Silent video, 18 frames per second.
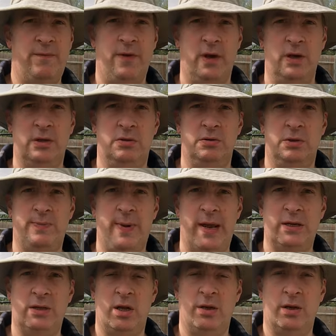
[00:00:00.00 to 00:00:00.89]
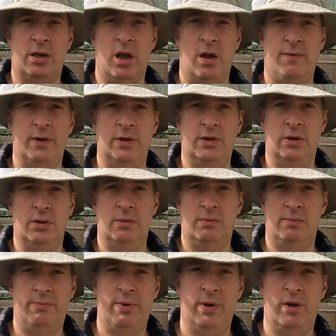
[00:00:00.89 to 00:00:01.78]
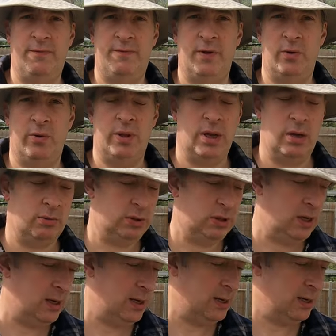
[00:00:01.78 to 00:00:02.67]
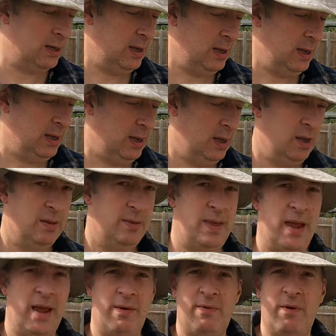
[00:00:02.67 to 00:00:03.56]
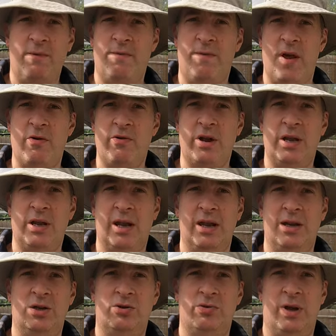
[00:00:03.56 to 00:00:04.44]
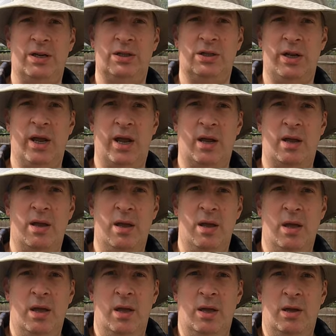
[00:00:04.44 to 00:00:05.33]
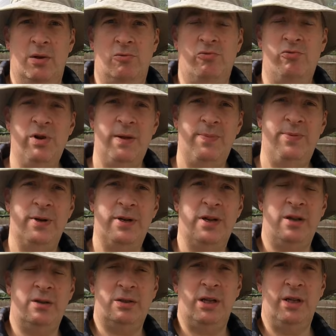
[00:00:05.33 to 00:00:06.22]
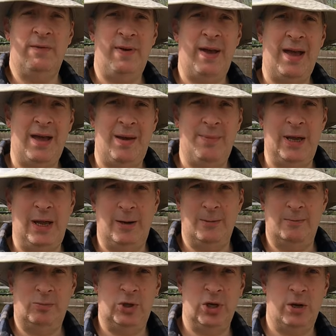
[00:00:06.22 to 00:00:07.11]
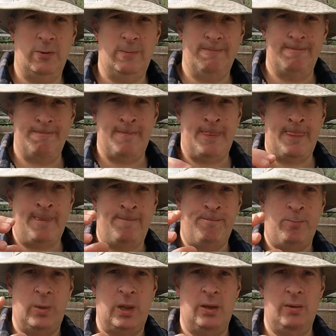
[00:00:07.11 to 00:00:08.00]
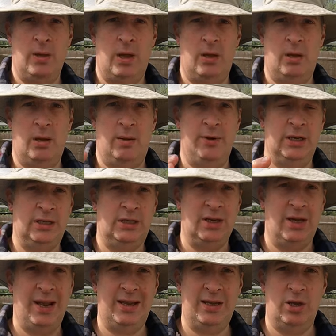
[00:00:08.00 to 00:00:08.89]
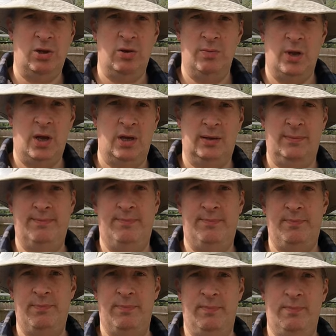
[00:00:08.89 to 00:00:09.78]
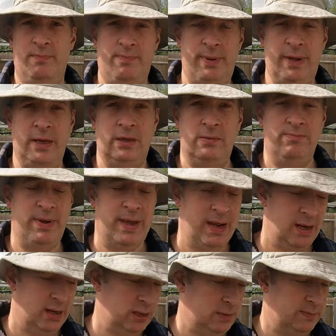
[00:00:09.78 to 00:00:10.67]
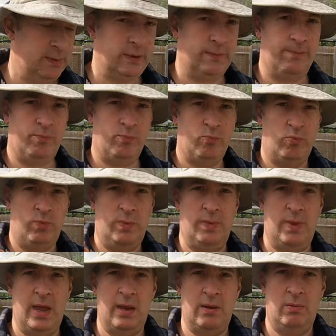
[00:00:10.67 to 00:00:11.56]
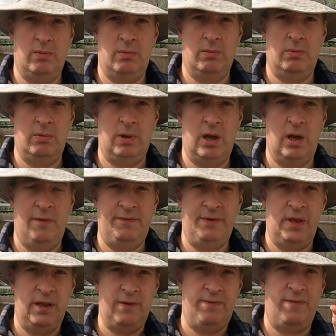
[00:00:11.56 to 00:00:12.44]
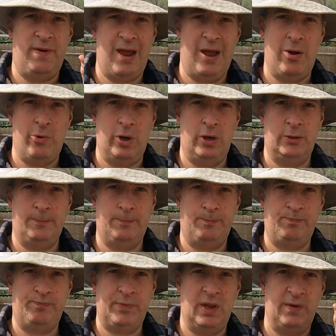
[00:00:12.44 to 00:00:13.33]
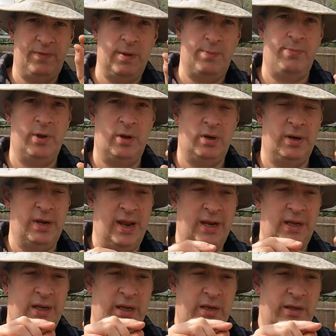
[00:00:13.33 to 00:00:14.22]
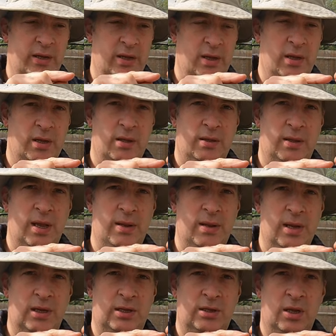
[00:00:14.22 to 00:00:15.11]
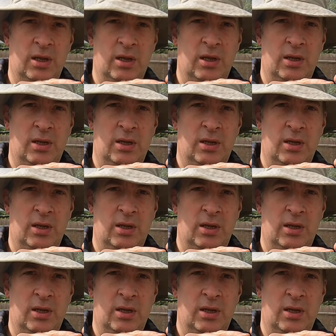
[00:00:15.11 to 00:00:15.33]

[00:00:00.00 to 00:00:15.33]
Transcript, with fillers: find some space undercover to put a few of those in. And they have a very interesting reproductive habit. So, I mean, it's a legume like peas and beans, but they after they flowered, if they're pollinated, then this